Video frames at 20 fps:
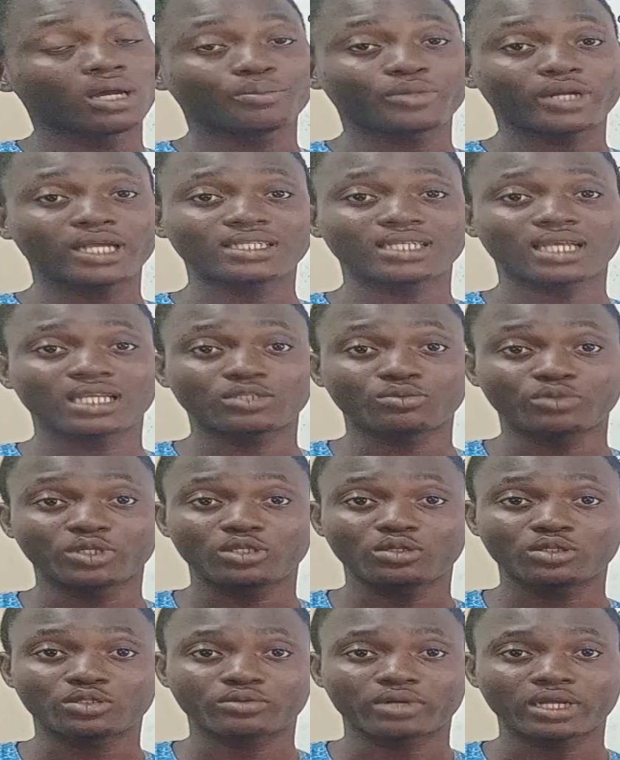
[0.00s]
price has
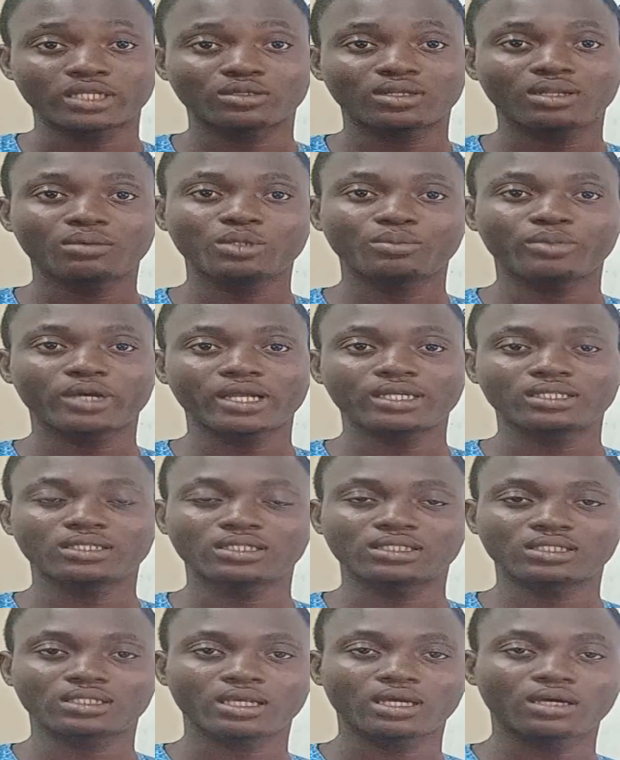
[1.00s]
reduced, right, so let me buy
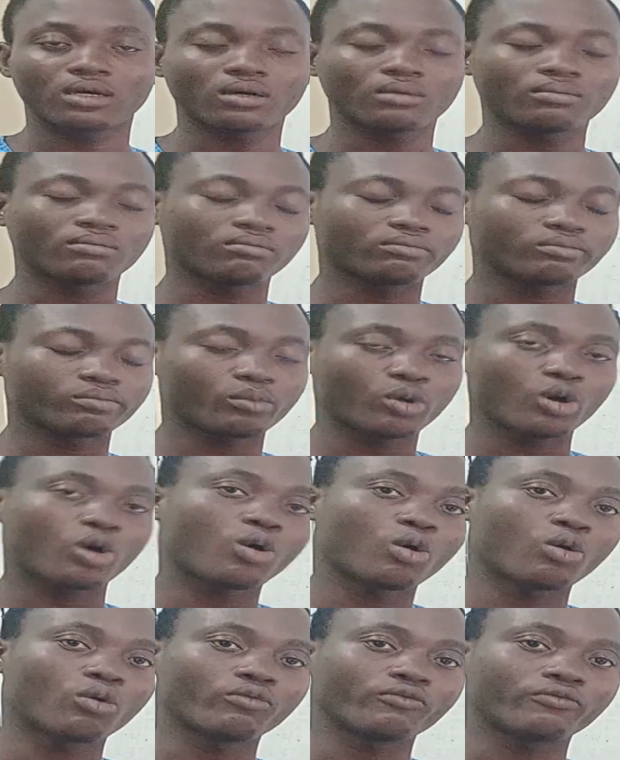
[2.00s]
this more
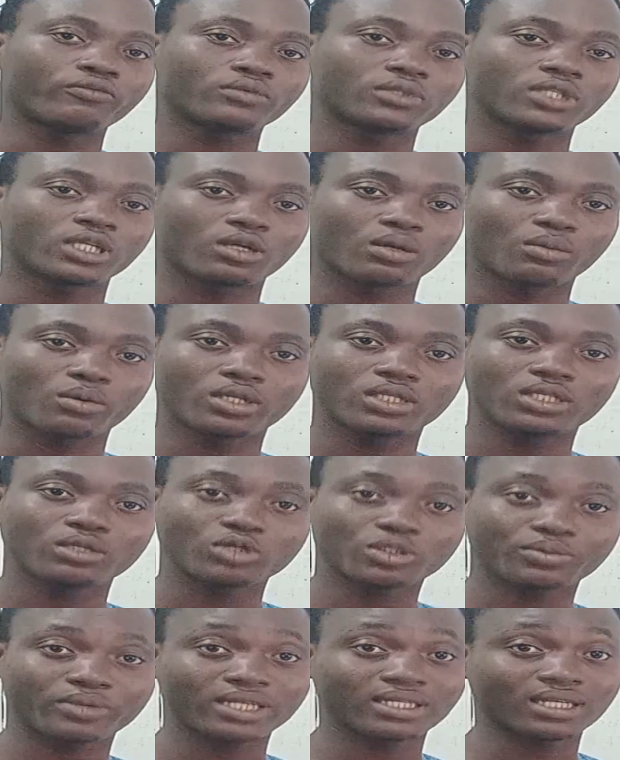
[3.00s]
of the commodity
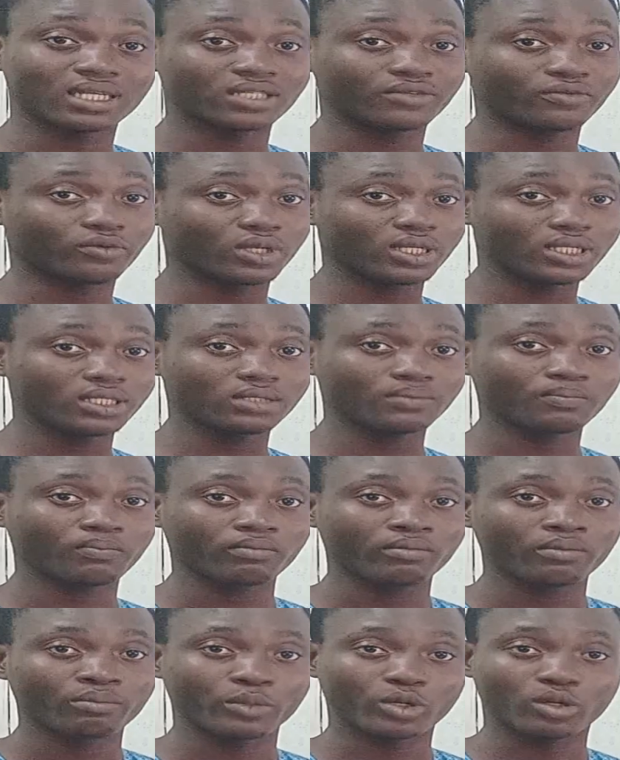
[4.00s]
whose price has fallen
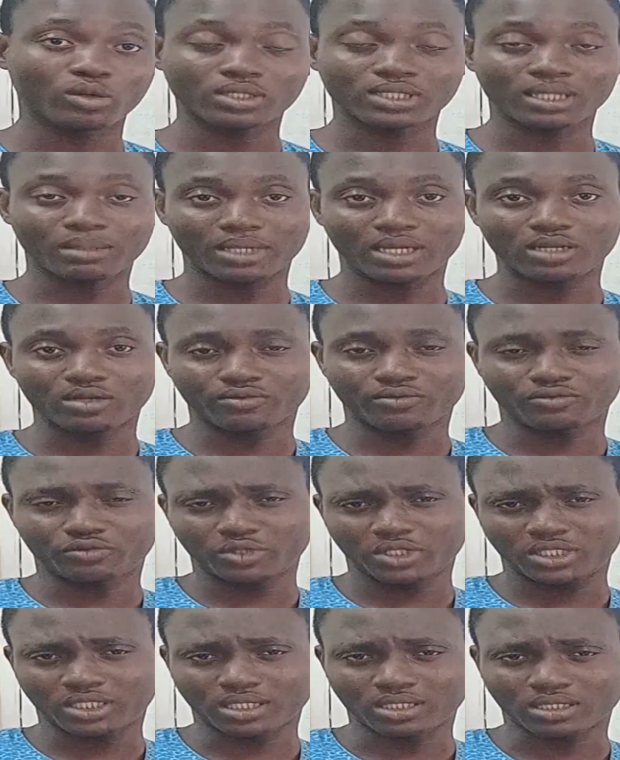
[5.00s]
because I'm kind of
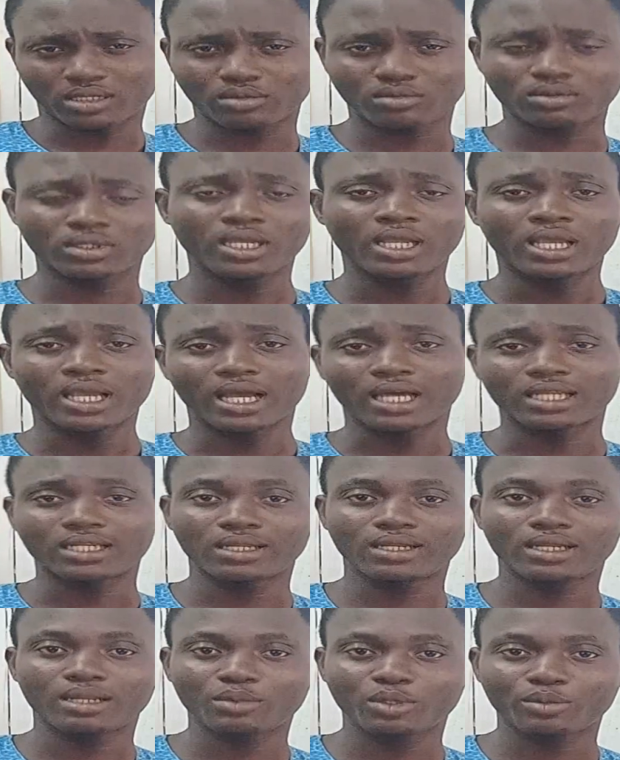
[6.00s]
richer now, and
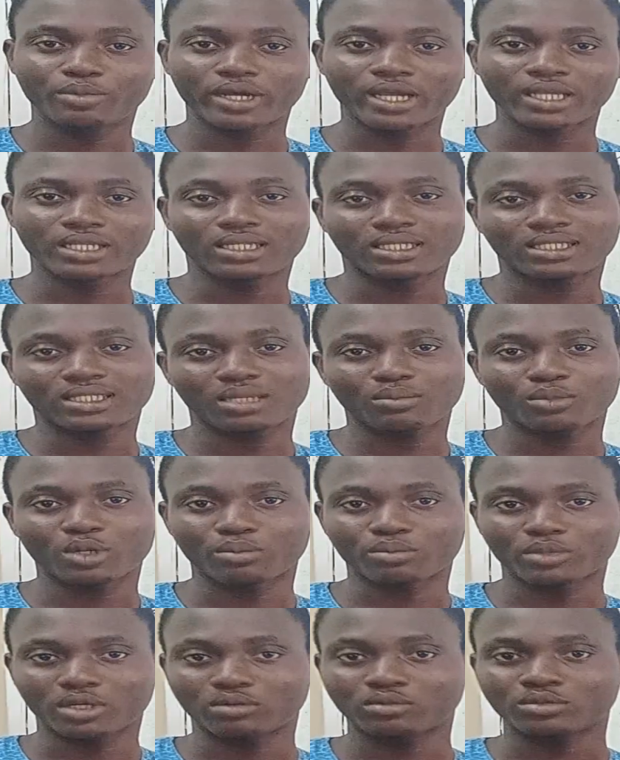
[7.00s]
then let me buy the same
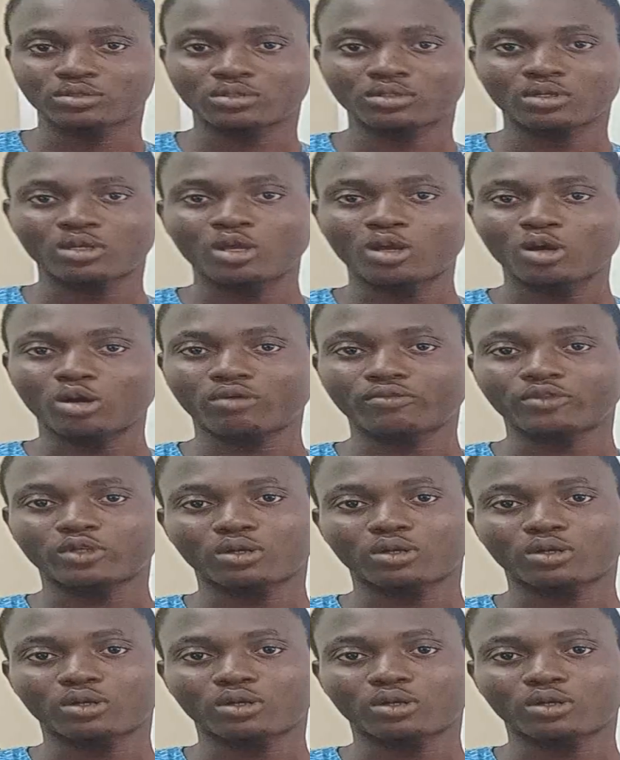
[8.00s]
amount of